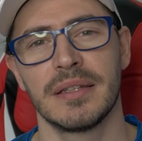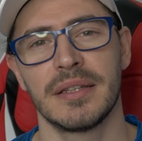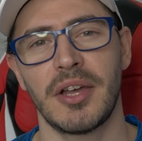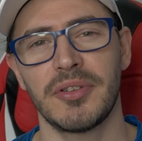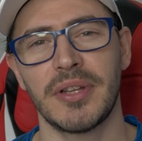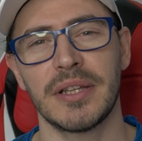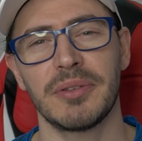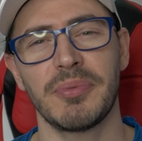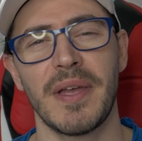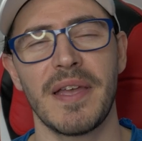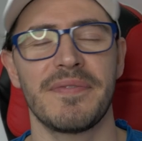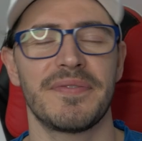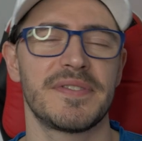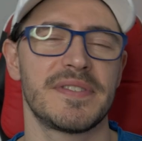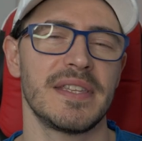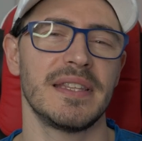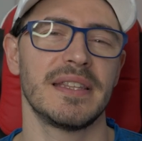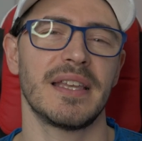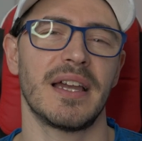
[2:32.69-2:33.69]
Now that we have
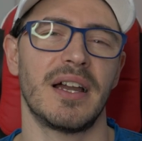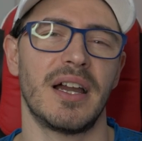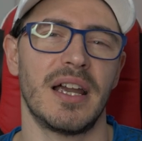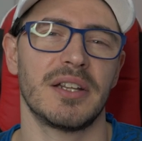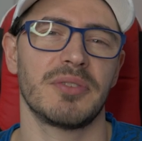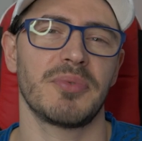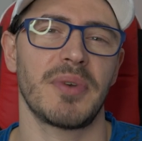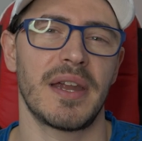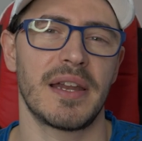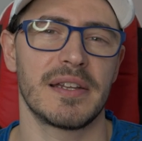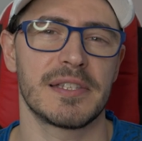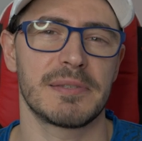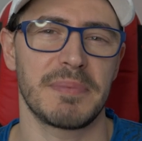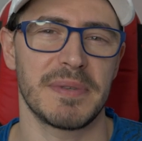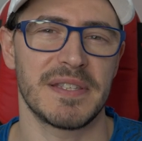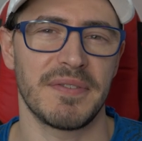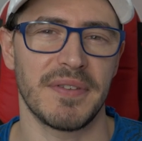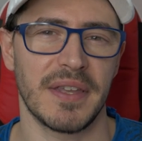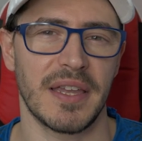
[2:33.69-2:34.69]
seen the hardware
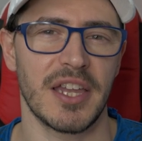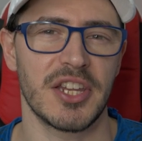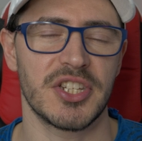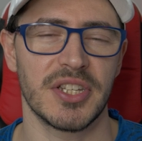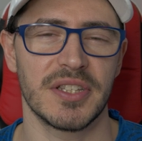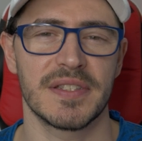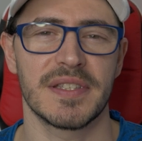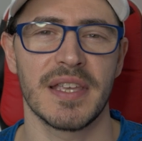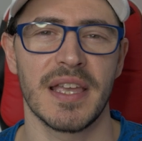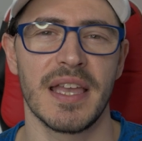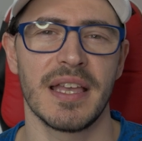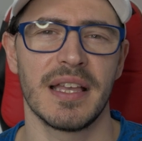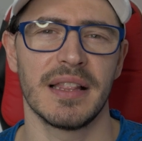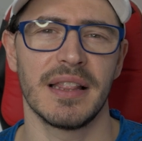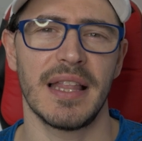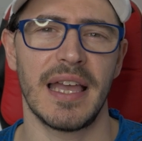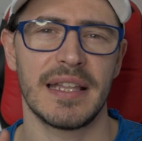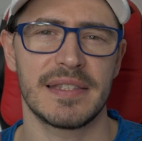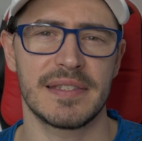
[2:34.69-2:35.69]
specifications,
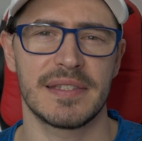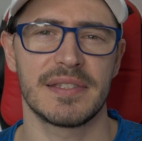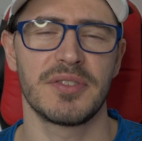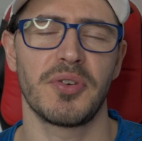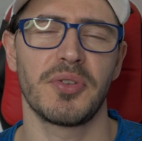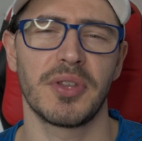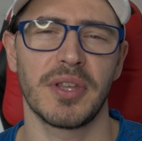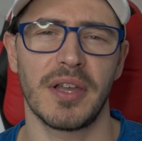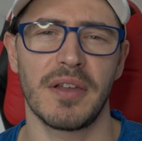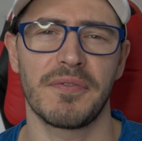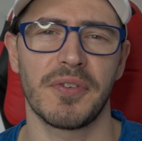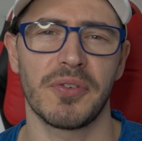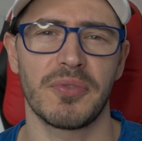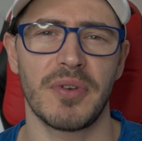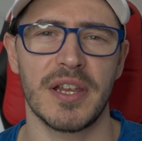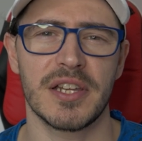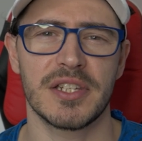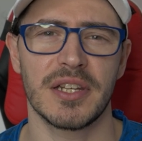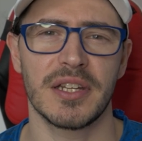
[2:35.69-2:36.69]
let's do the
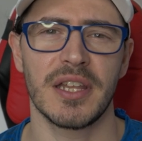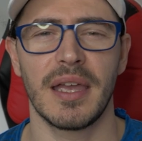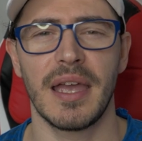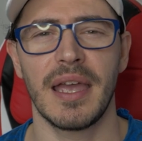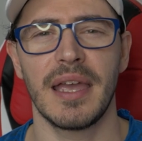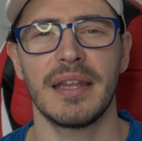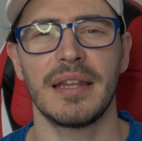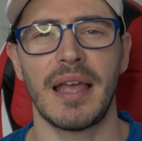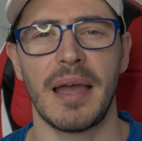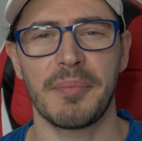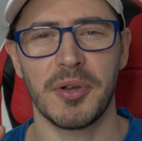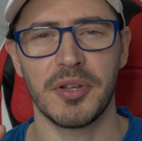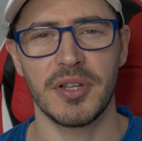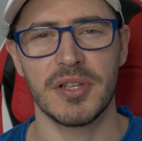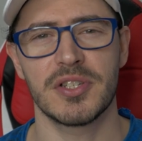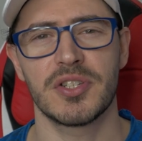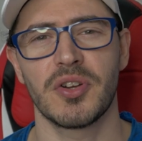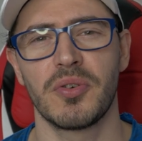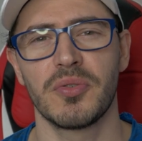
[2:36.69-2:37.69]
configuration and I'm
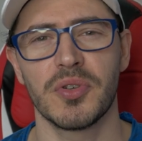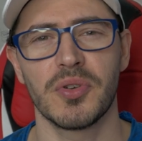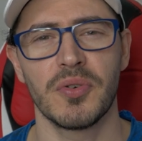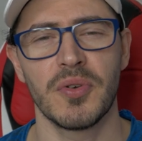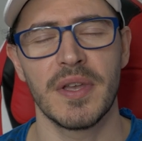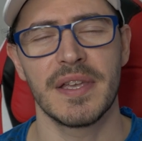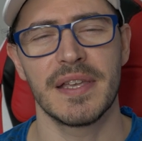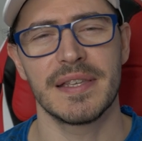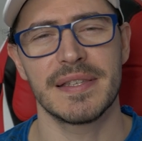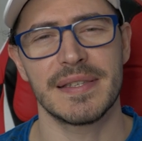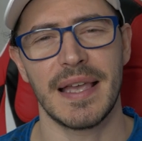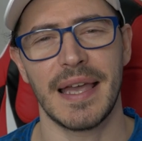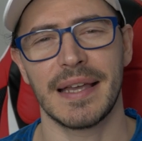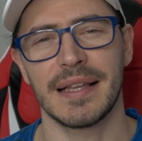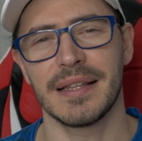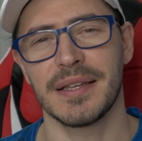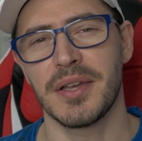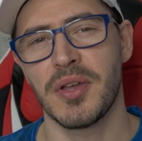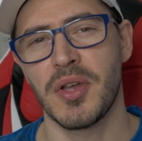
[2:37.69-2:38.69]
gonna show you
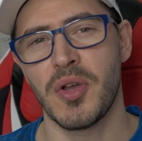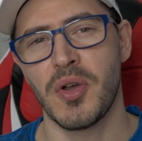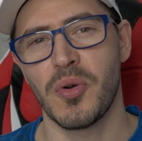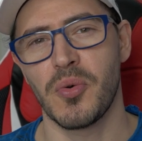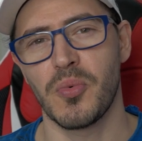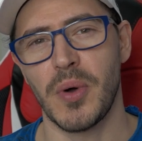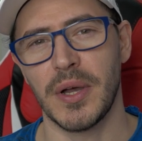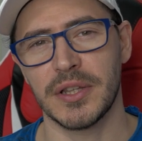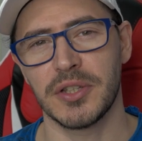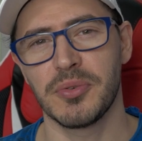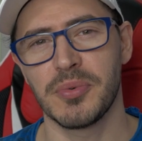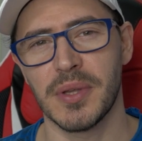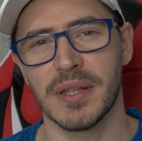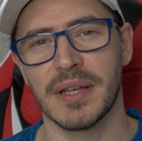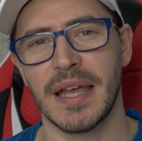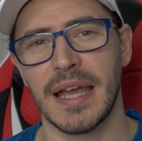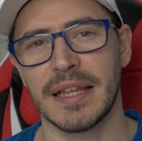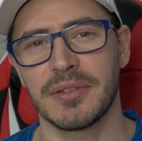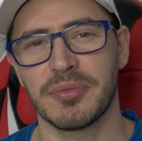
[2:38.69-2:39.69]
exactly what you
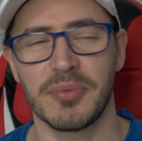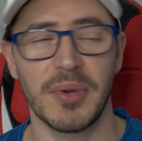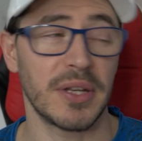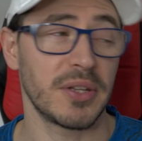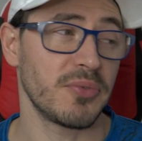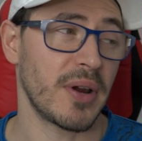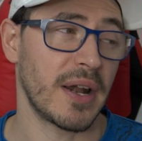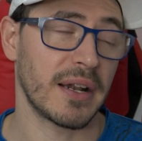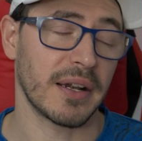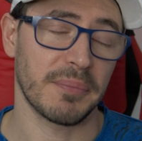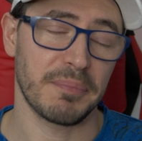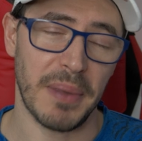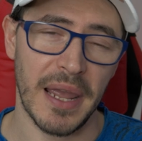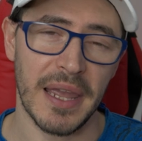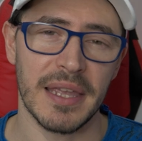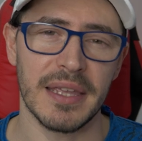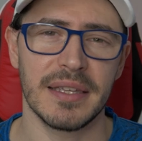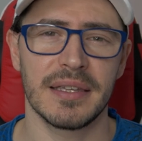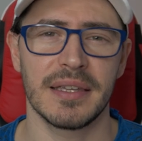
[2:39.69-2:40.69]
will get when you are
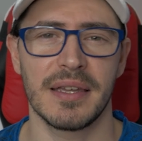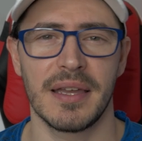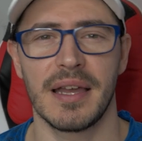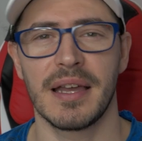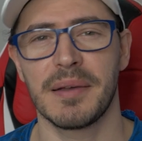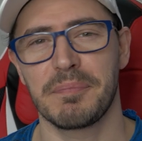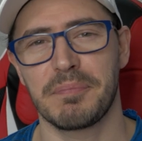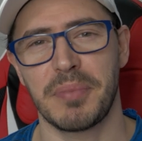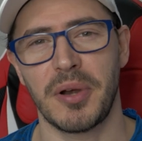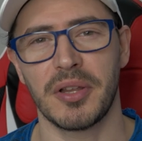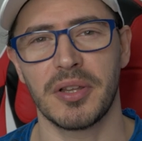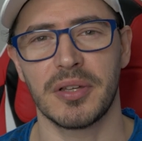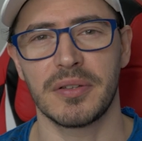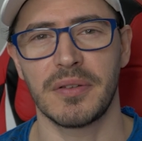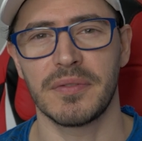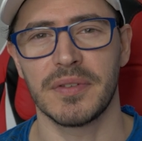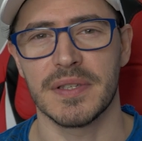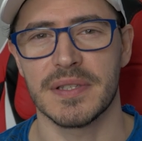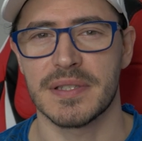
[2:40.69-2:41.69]
buying a
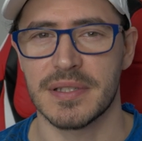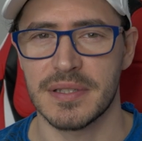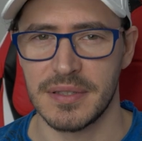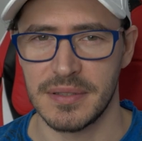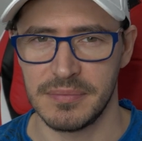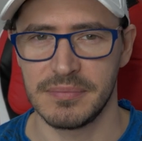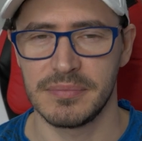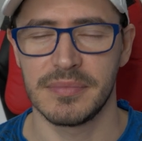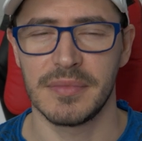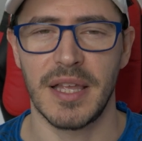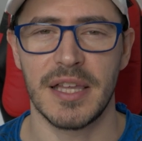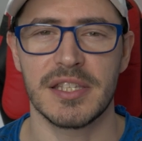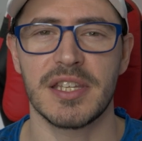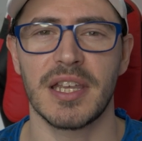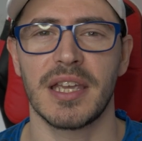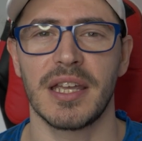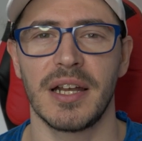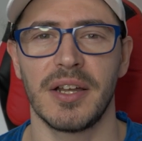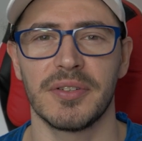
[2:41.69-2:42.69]
product of this. Let's
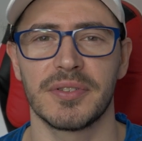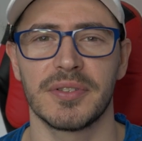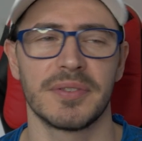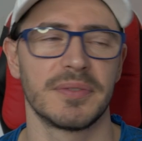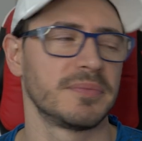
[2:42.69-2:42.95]
check it out.